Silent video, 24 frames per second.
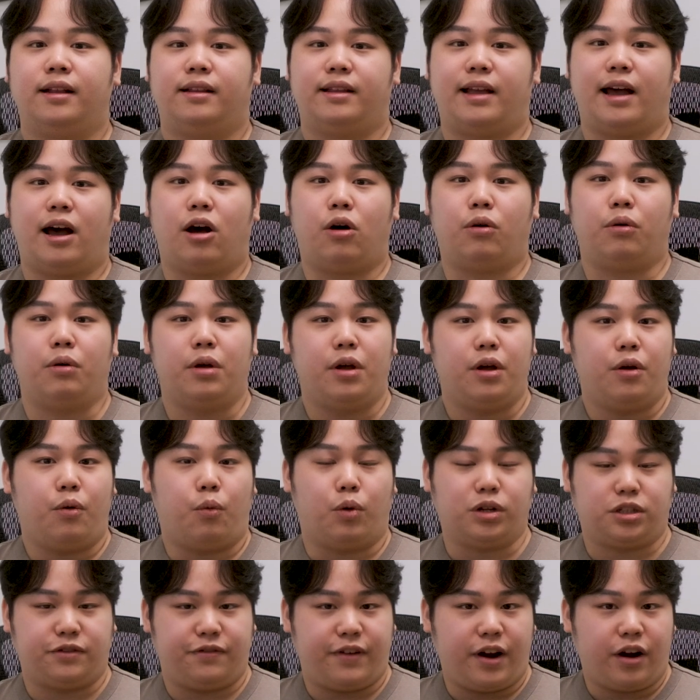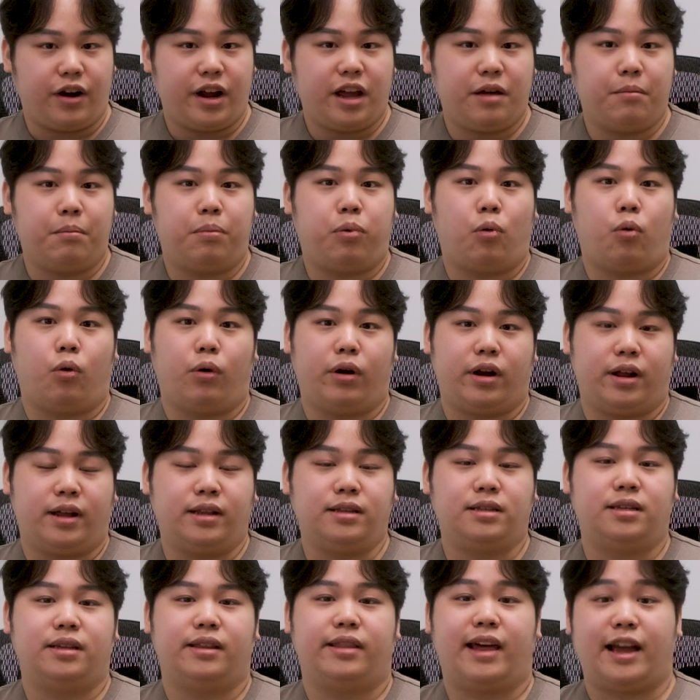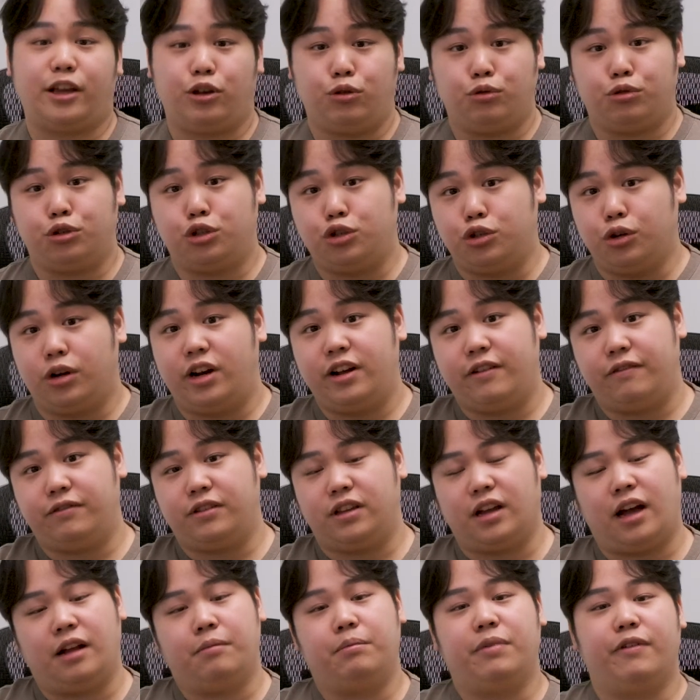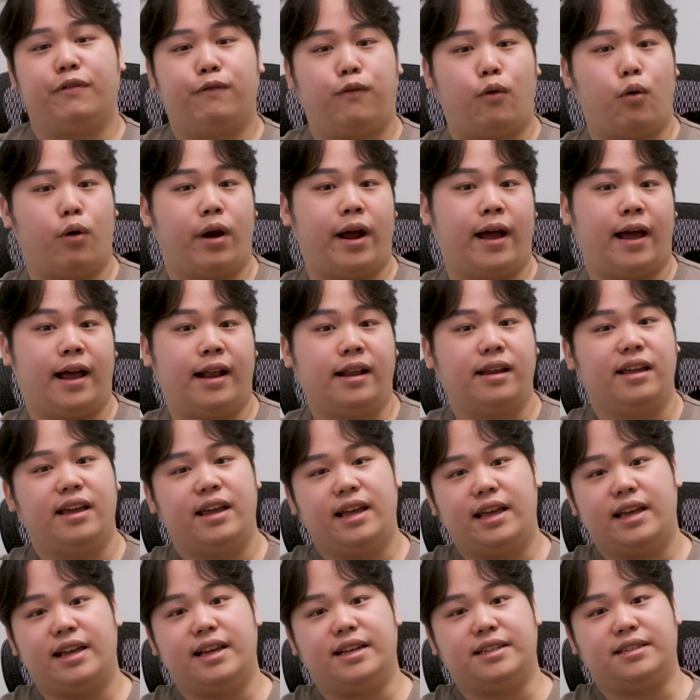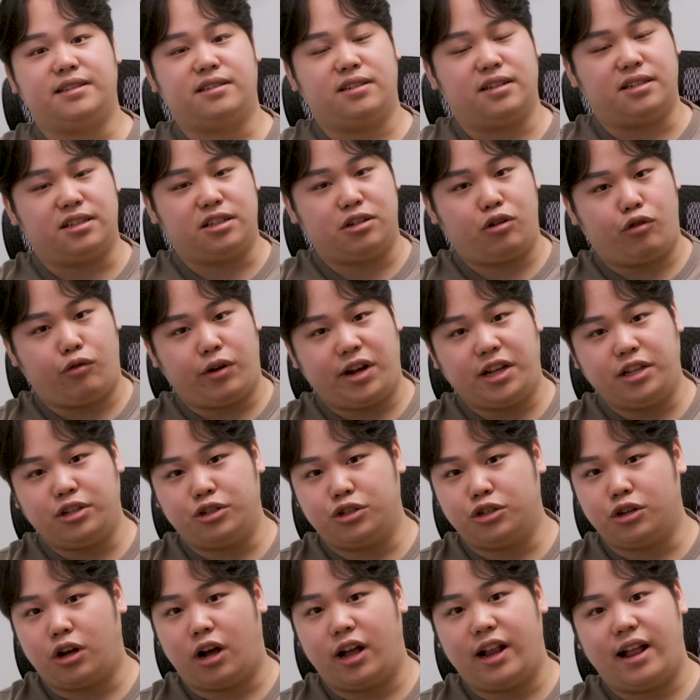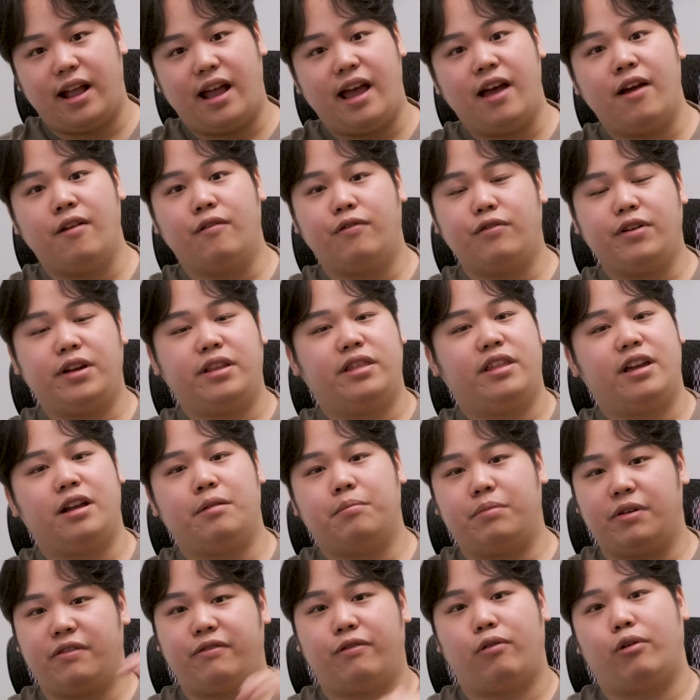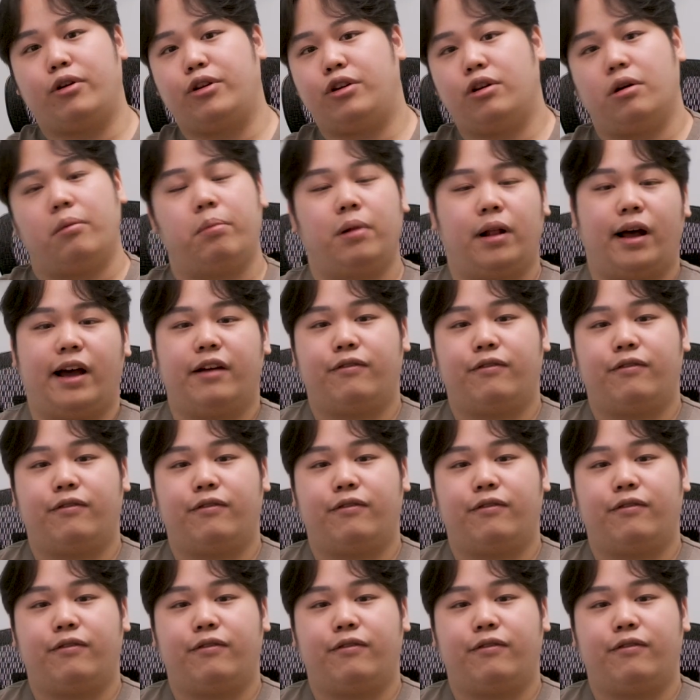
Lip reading: Now, what's very important that you should have done beforehand is to screenshot everything before you apply